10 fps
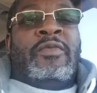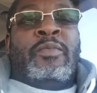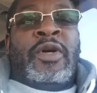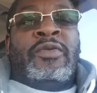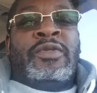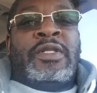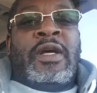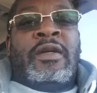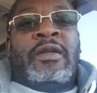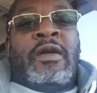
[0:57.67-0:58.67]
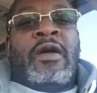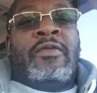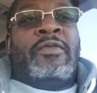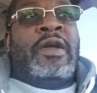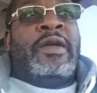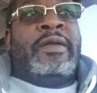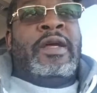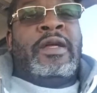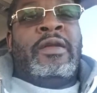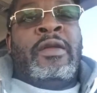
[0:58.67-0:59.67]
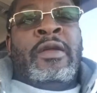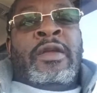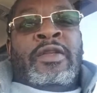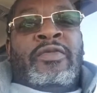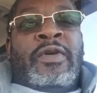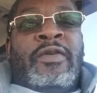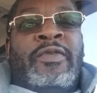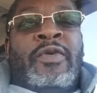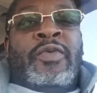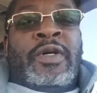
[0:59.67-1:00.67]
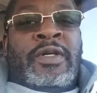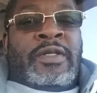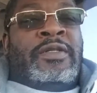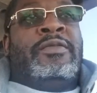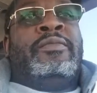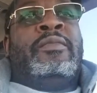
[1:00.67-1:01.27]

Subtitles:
bone stock, the car ran like 1201s.